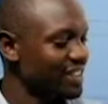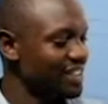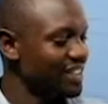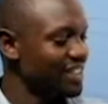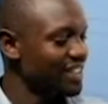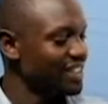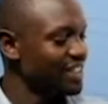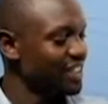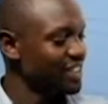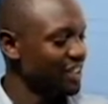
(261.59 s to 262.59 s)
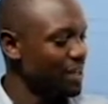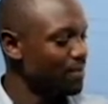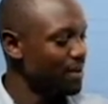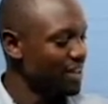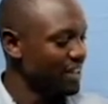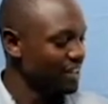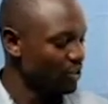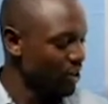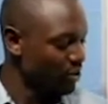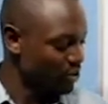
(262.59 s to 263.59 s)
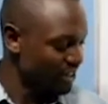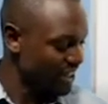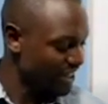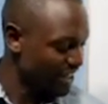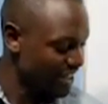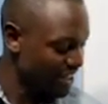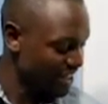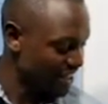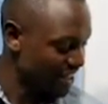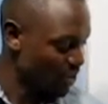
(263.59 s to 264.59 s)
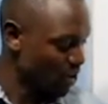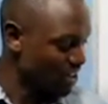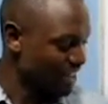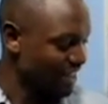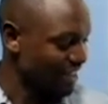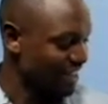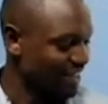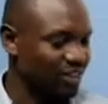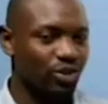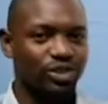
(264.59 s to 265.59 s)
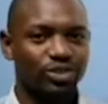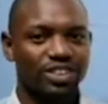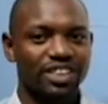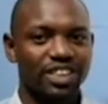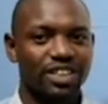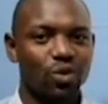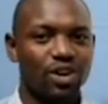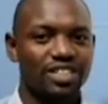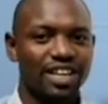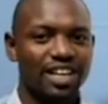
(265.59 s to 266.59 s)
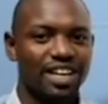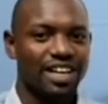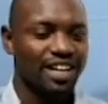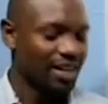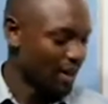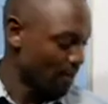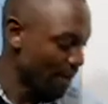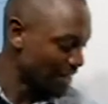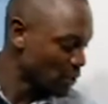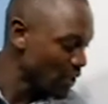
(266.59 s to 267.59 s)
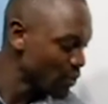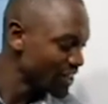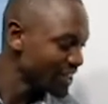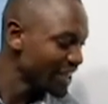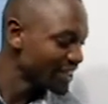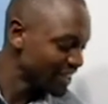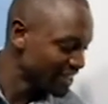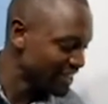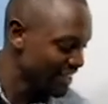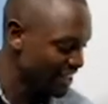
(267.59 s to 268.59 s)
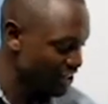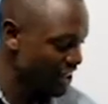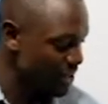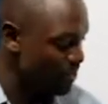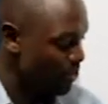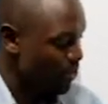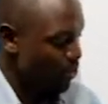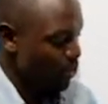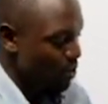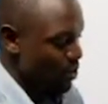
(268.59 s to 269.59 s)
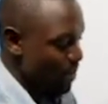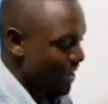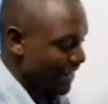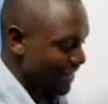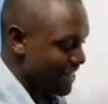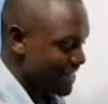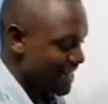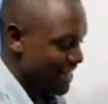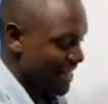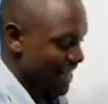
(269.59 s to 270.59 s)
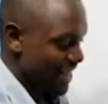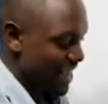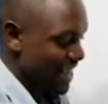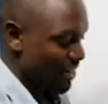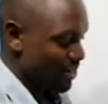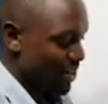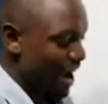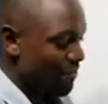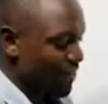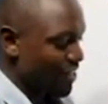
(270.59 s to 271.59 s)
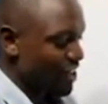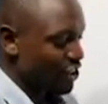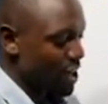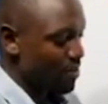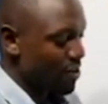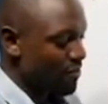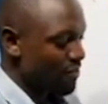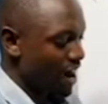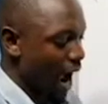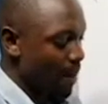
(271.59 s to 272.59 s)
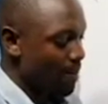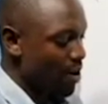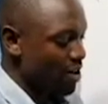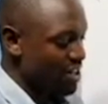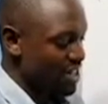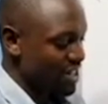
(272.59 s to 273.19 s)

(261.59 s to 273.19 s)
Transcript: in this shape, is going to sink in water. It's going to sink in water. But when we change its shape, when we make it have the shape of a boat